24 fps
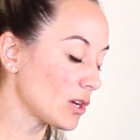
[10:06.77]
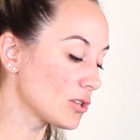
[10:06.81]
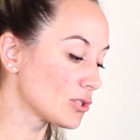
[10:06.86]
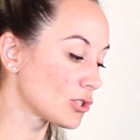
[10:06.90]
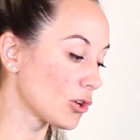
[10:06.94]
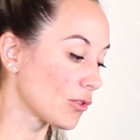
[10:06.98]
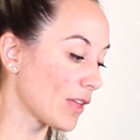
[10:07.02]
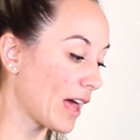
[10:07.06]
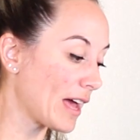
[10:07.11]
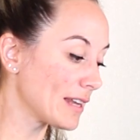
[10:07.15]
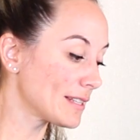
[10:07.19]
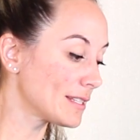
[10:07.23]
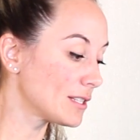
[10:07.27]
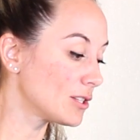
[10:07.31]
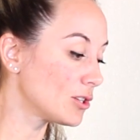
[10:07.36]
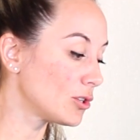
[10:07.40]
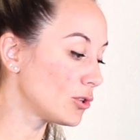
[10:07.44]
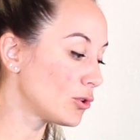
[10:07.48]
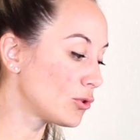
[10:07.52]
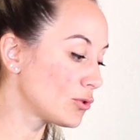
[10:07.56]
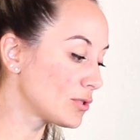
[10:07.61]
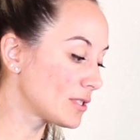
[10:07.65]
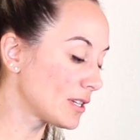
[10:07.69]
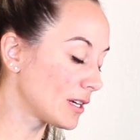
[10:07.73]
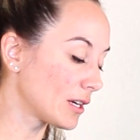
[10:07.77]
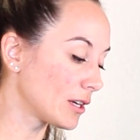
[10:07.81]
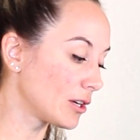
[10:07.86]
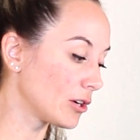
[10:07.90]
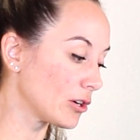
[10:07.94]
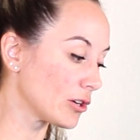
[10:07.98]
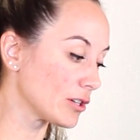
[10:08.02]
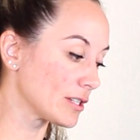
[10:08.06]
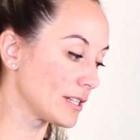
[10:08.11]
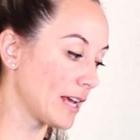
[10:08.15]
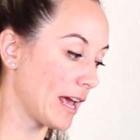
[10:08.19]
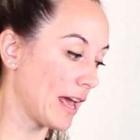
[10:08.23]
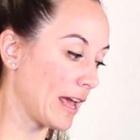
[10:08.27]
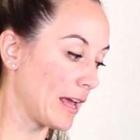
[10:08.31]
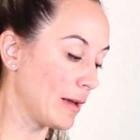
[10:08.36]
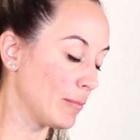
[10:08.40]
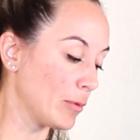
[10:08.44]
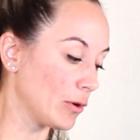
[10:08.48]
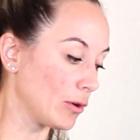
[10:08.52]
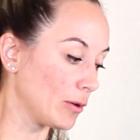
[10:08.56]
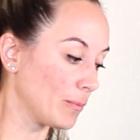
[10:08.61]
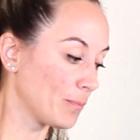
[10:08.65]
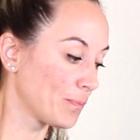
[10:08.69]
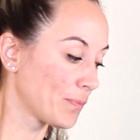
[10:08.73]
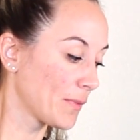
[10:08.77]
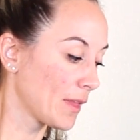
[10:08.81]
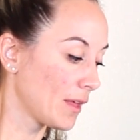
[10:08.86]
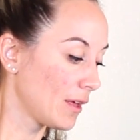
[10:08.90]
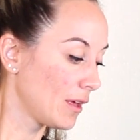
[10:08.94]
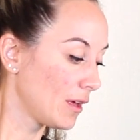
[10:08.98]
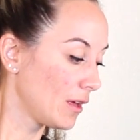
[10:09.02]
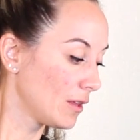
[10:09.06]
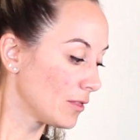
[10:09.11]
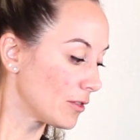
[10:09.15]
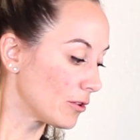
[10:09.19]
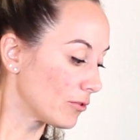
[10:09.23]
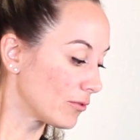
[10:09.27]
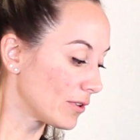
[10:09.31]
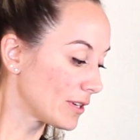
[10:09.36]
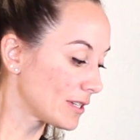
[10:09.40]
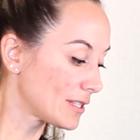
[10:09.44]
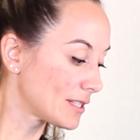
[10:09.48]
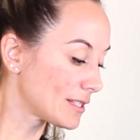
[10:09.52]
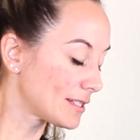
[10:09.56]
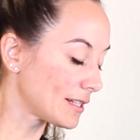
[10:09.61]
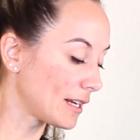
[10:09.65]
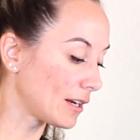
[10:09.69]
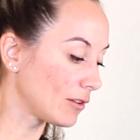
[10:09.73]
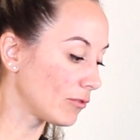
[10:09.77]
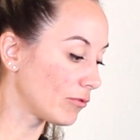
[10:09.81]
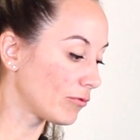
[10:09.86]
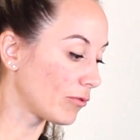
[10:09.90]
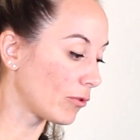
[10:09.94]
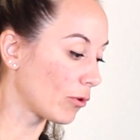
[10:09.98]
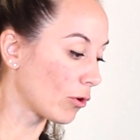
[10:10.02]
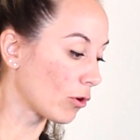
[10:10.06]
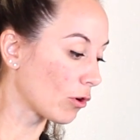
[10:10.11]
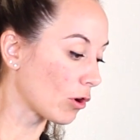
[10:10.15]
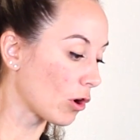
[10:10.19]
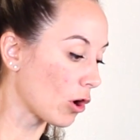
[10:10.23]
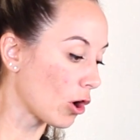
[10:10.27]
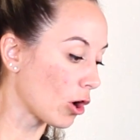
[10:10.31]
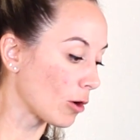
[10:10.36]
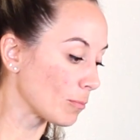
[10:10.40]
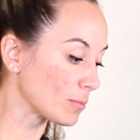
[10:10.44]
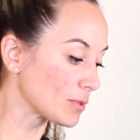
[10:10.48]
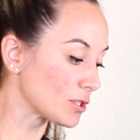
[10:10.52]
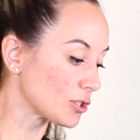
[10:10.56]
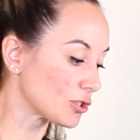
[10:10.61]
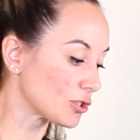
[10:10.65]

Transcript: So that's using your table, the wrist and forearm